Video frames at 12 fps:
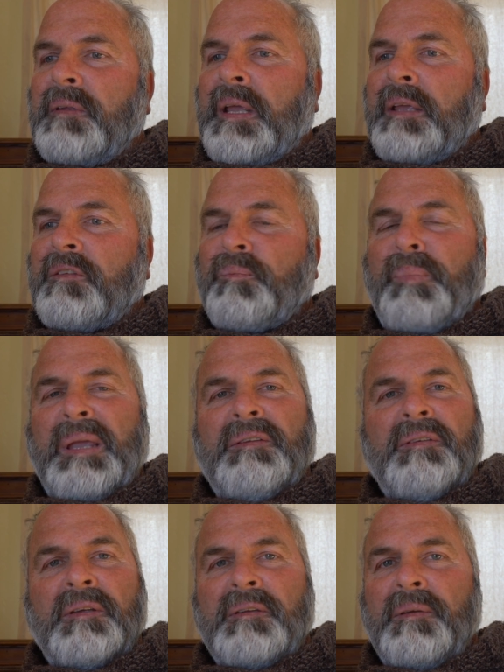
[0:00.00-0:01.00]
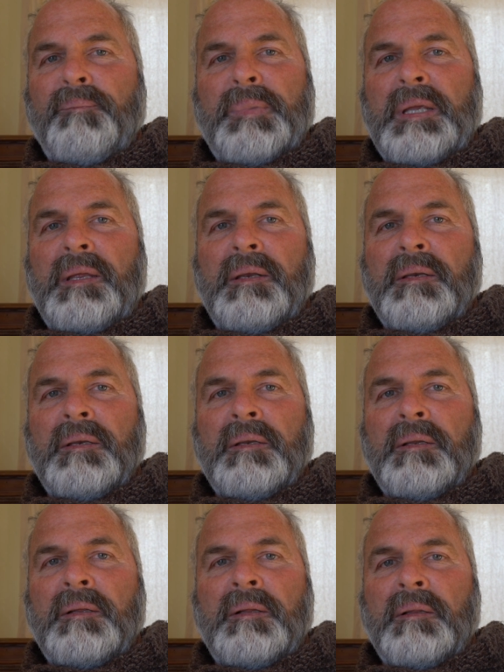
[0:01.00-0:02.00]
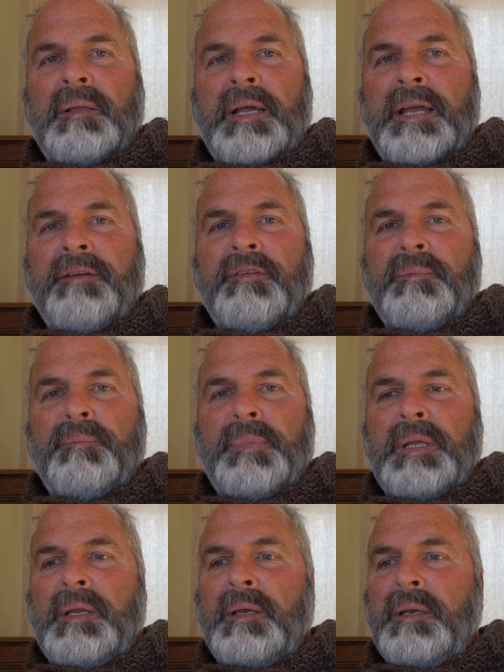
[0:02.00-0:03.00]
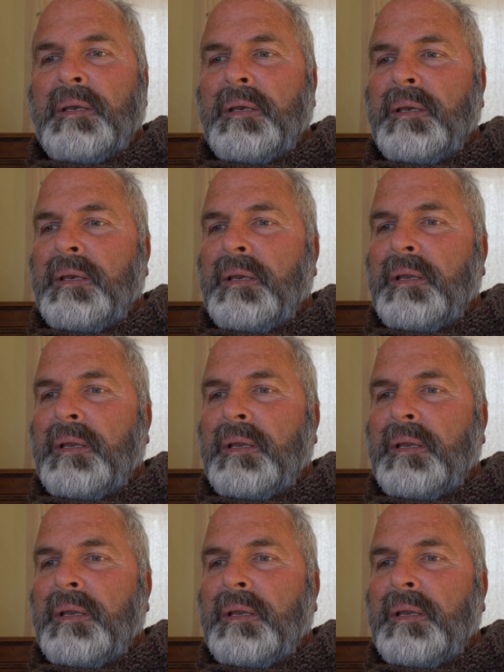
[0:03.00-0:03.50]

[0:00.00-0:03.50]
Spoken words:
as basic to being alive and being